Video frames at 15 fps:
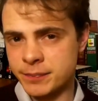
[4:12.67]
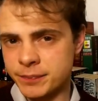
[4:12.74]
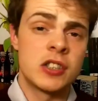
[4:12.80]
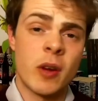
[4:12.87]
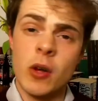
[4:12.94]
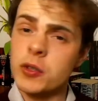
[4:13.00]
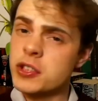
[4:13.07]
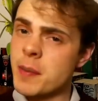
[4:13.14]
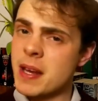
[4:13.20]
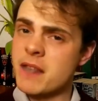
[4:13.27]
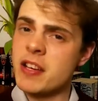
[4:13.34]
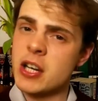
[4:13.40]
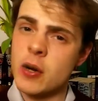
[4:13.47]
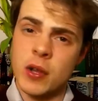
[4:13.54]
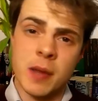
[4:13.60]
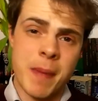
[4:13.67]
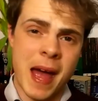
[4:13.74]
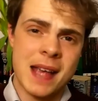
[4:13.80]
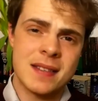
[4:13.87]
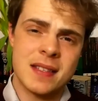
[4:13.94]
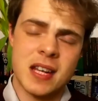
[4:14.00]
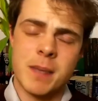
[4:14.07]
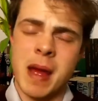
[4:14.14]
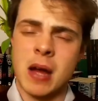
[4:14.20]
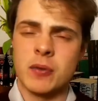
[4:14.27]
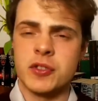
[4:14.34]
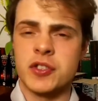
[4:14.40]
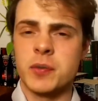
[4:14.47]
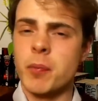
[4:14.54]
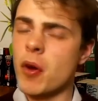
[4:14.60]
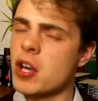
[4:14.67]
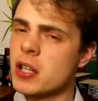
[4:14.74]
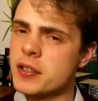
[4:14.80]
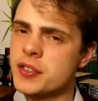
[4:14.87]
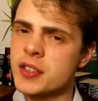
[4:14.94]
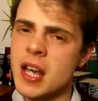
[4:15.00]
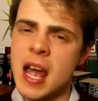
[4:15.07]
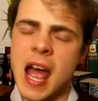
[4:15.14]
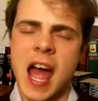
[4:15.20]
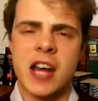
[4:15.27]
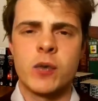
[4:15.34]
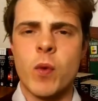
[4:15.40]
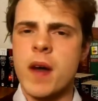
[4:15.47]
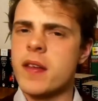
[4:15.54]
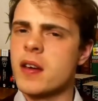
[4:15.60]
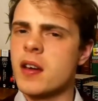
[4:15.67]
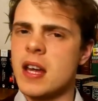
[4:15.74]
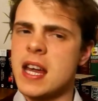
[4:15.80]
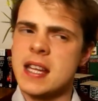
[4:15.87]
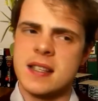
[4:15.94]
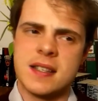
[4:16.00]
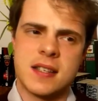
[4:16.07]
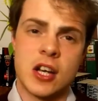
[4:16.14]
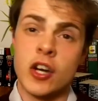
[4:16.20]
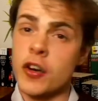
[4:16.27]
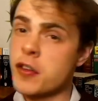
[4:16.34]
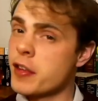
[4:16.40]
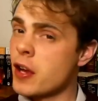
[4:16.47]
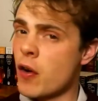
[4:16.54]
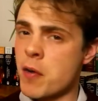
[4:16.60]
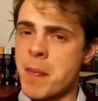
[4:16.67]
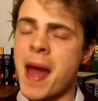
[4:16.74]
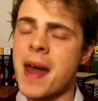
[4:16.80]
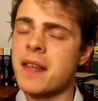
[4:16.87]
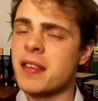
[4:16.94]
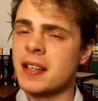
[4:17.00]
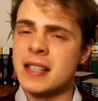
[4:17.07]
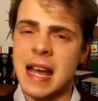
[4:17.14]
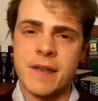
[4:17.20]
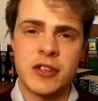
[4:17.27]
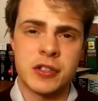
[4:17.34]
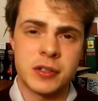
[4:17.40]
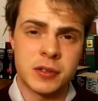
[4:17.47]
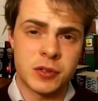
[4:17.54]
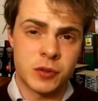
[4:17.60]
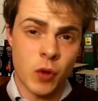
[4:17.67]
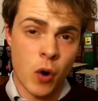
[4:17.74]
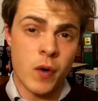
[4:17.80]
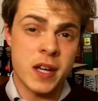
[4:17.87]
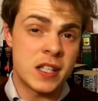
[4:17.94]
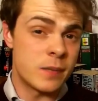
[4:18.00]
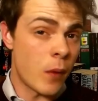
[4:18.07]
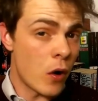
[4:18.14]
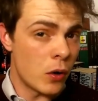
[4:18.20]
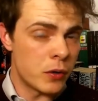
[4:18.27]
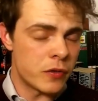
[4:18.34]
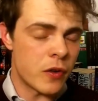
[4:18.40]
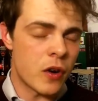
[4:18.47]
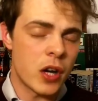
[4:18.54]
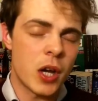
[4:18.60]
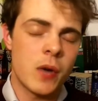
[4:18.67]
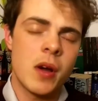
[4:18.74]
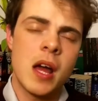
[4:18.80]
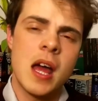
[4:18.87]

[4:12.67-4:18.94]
So I also made a video in the past about spoilers and whether it's a good thing or a bad thing to have a story spoiled for you.